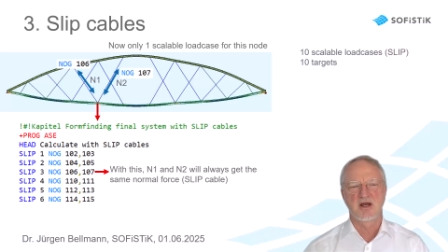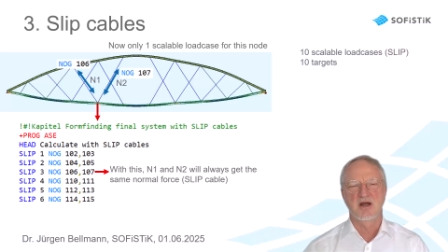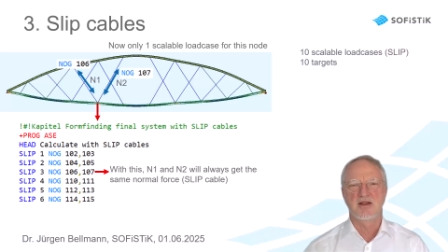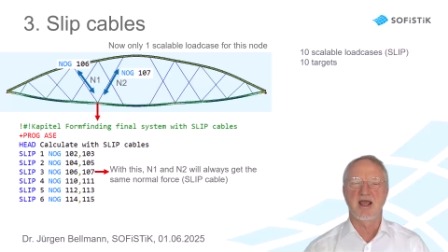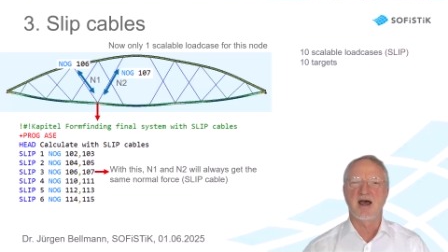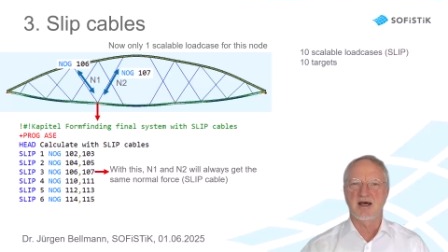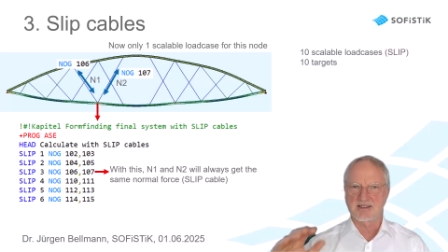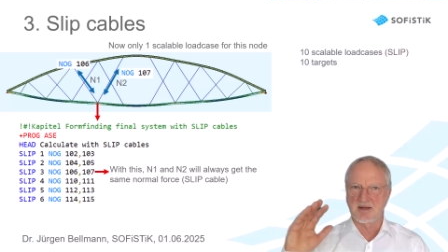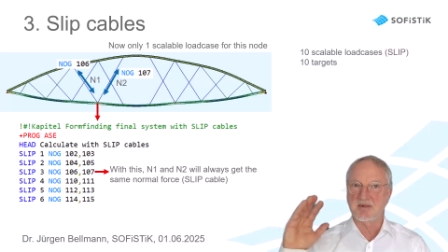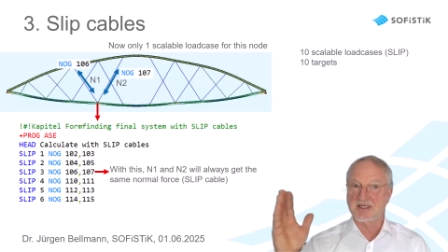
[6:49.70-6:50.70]
There are
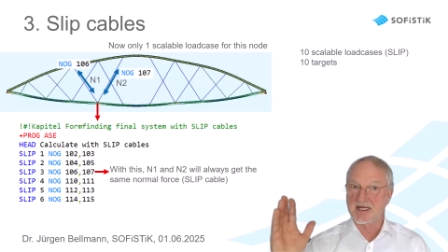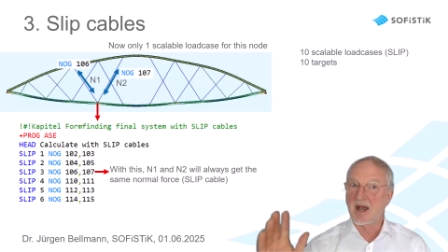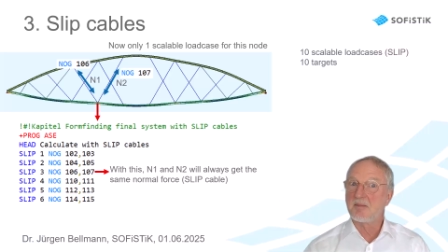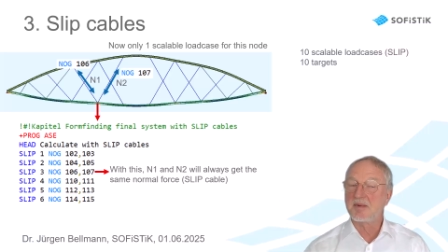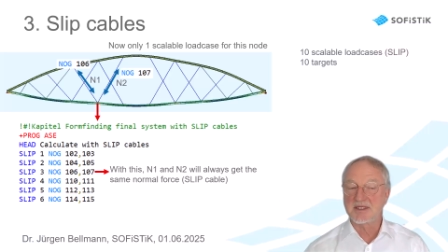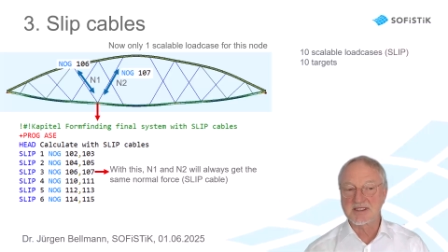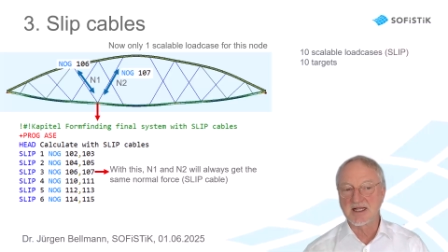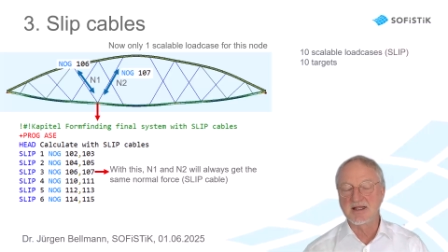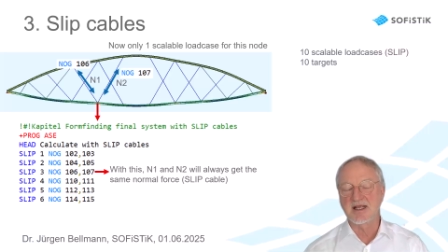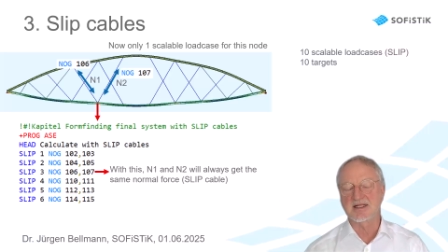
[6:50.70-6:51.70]
some examples
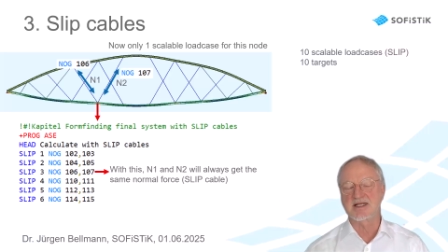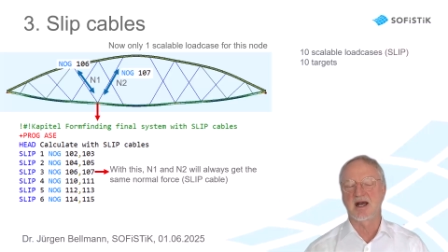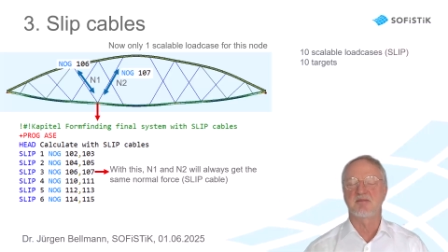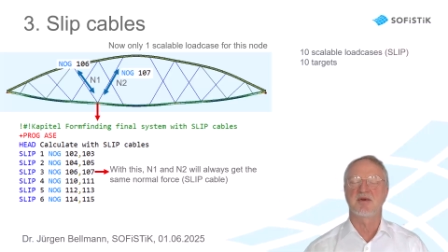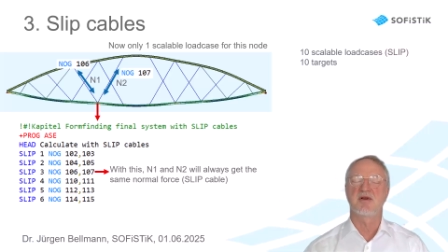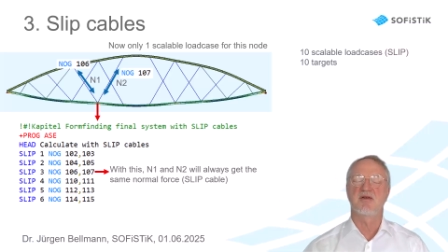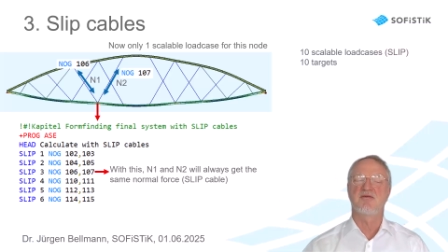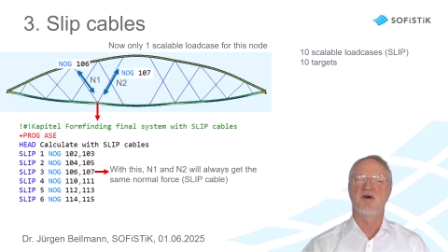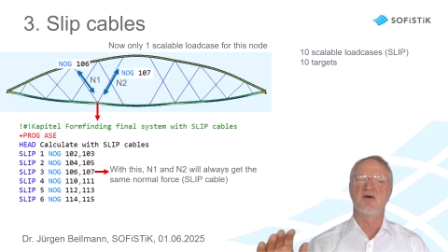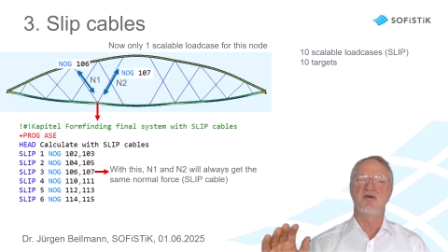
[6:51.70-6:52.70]
in the example
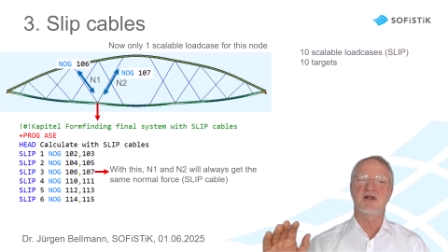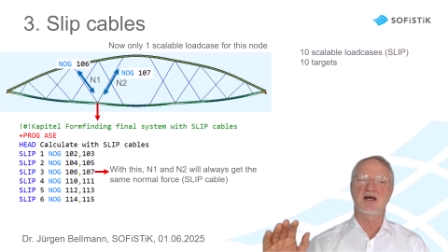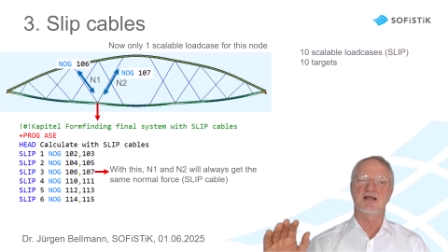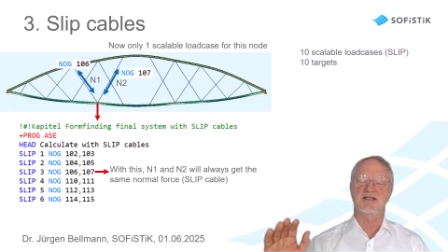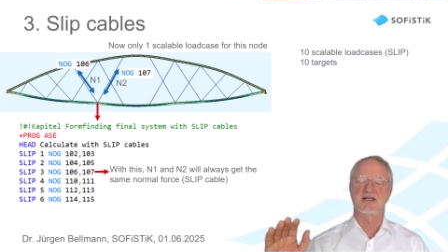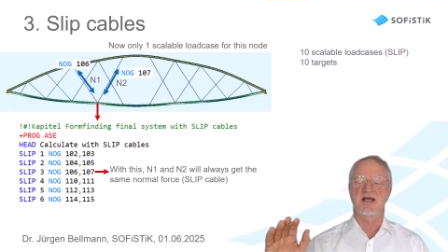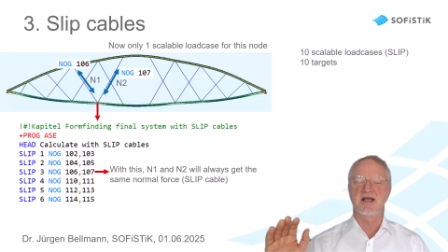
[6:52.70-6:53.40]
folders